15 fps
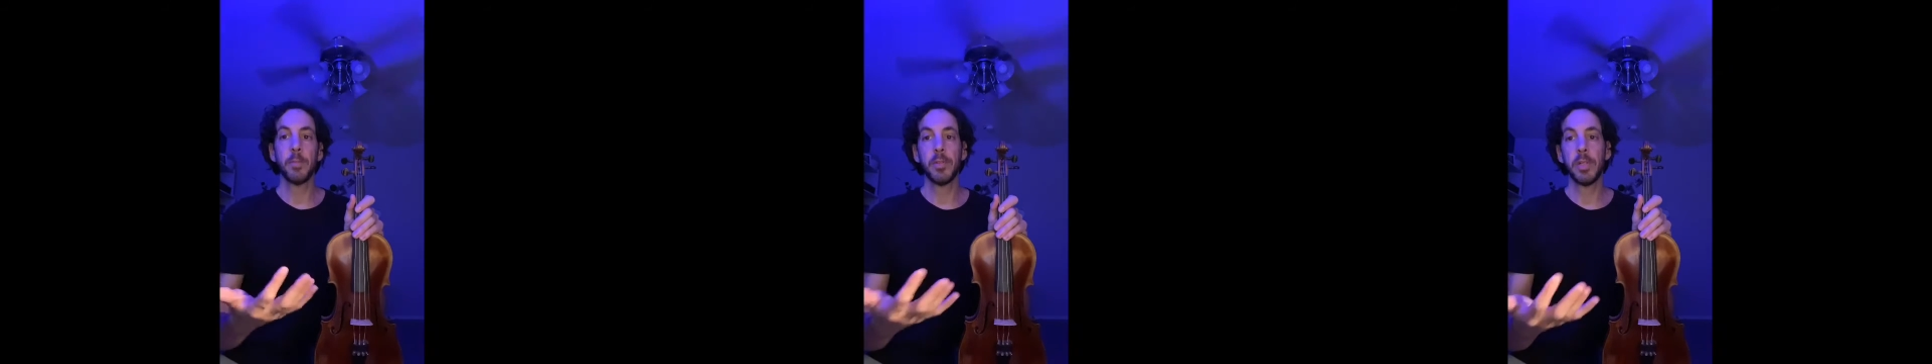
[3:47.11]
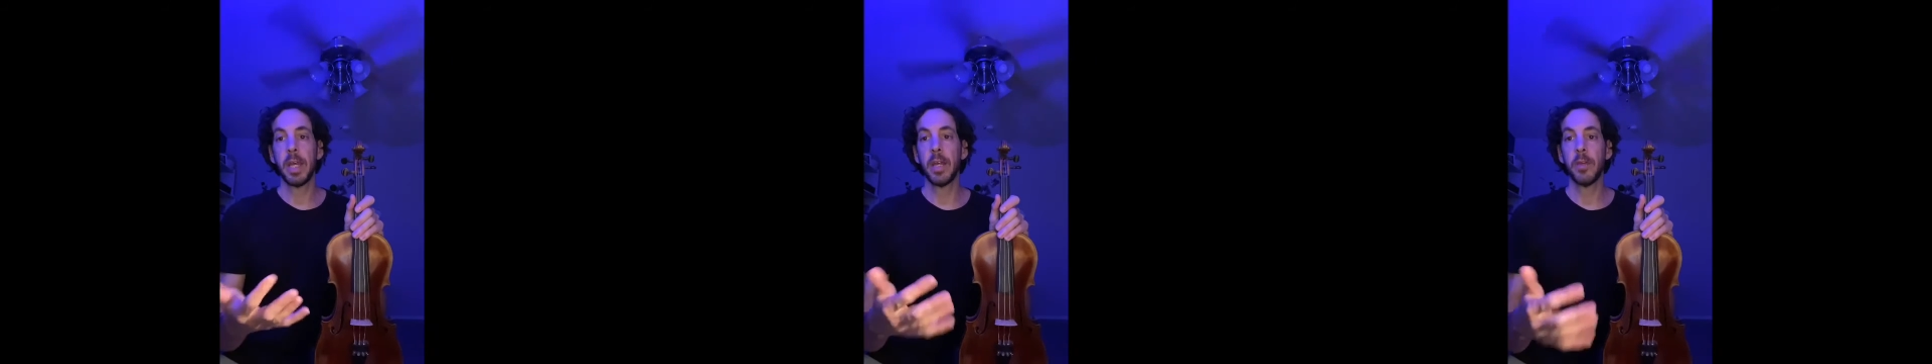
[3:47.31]

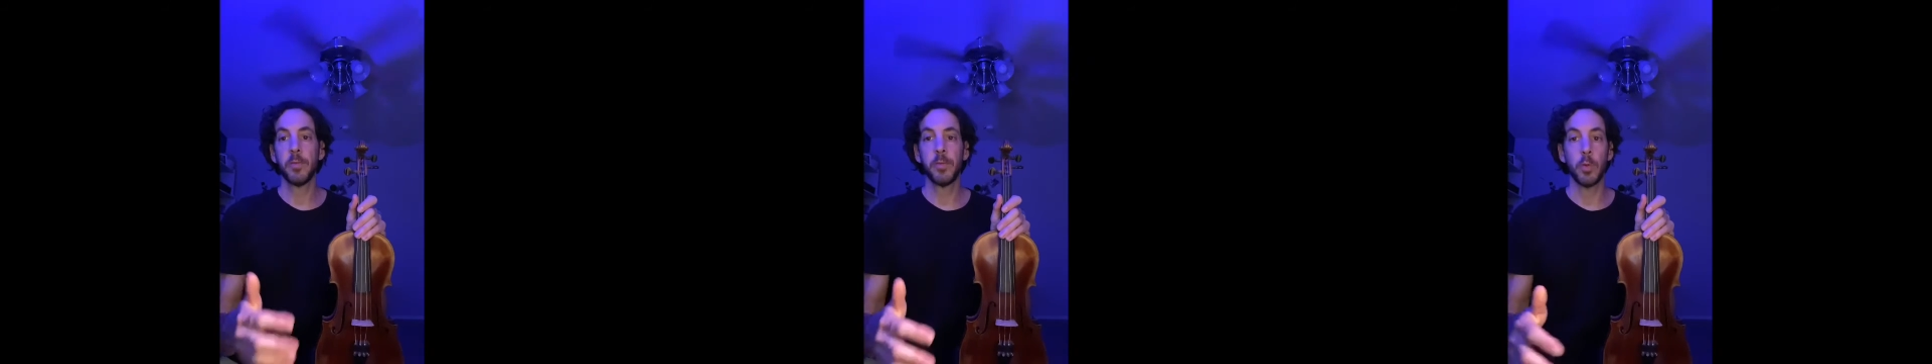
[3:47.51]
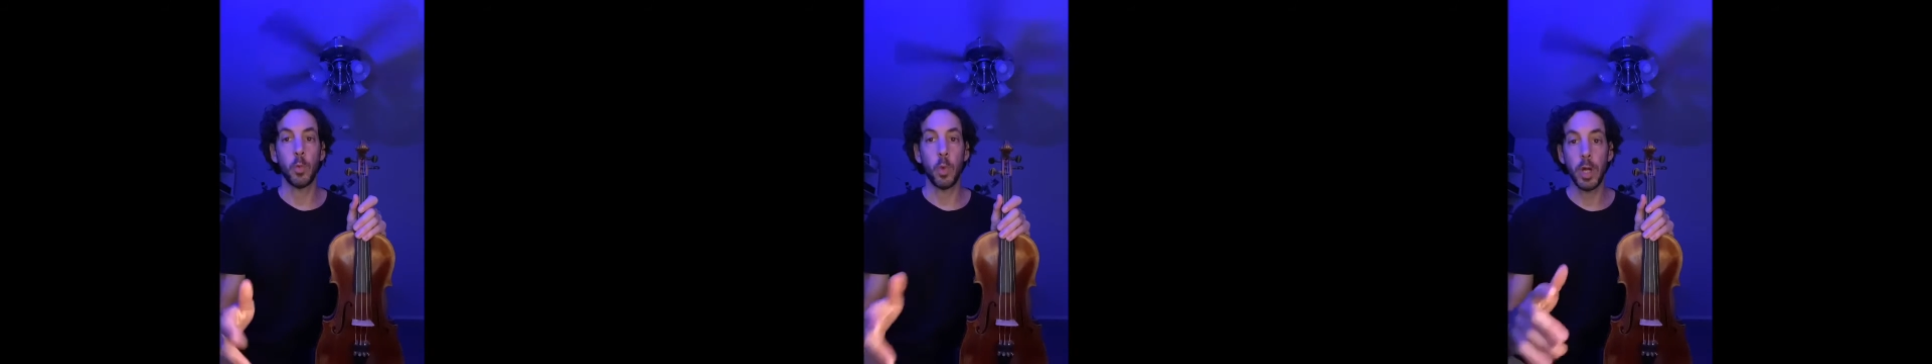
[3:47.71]
plan
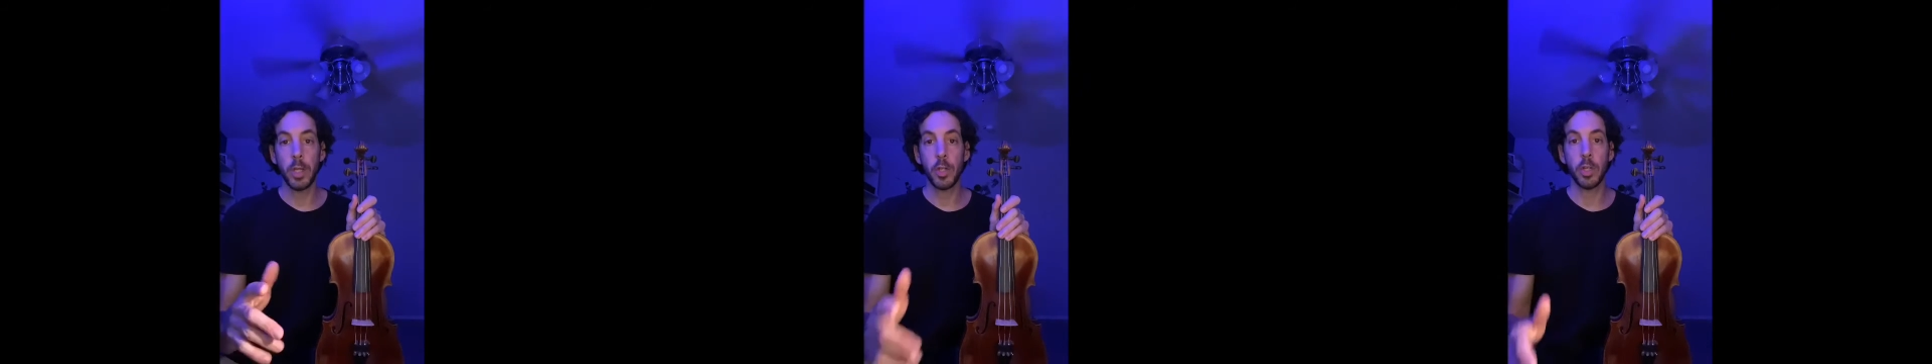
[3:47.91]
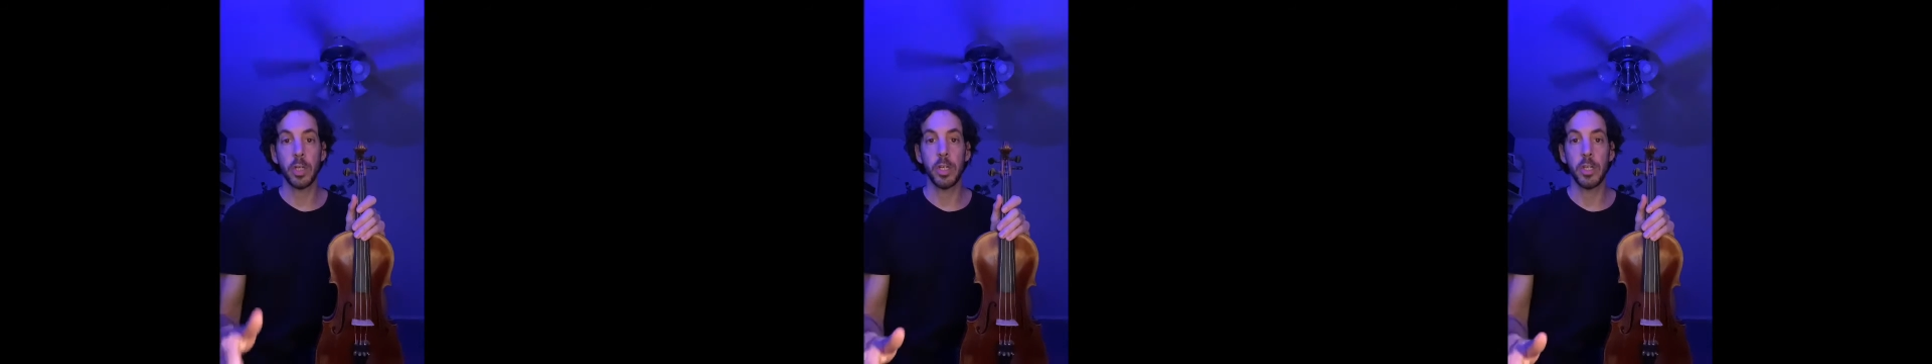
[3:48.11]
for what
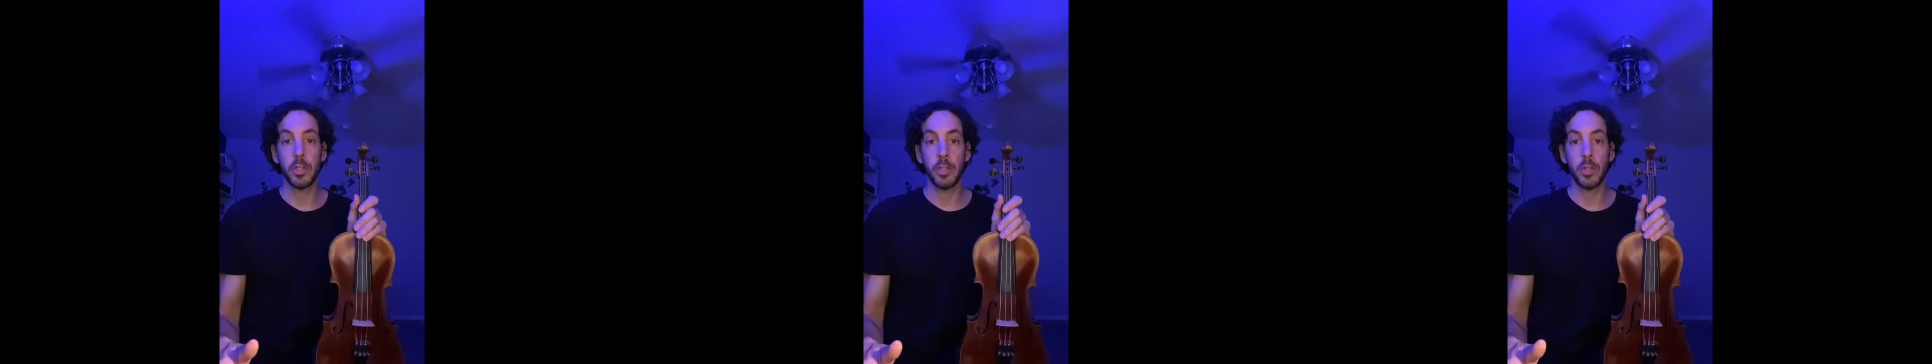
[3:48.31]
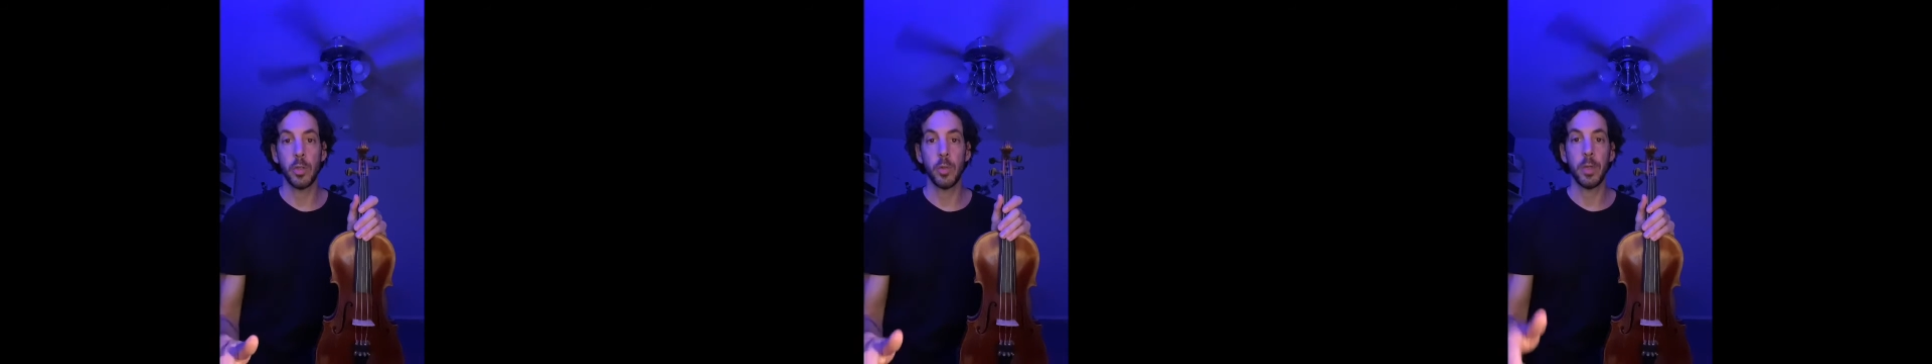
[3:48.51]
you're going to
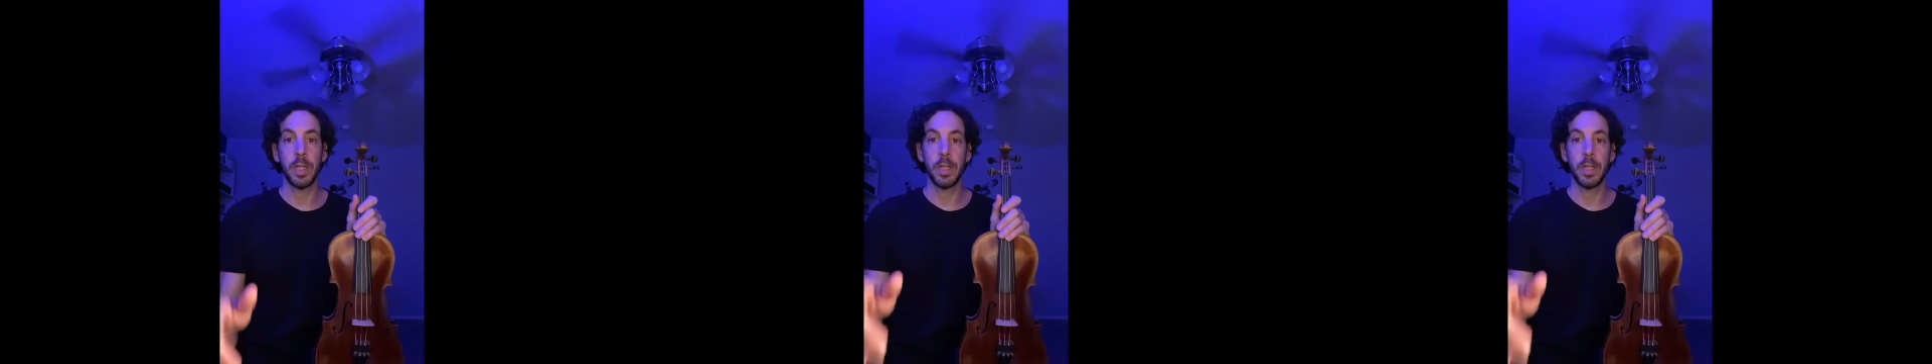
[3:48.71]
do.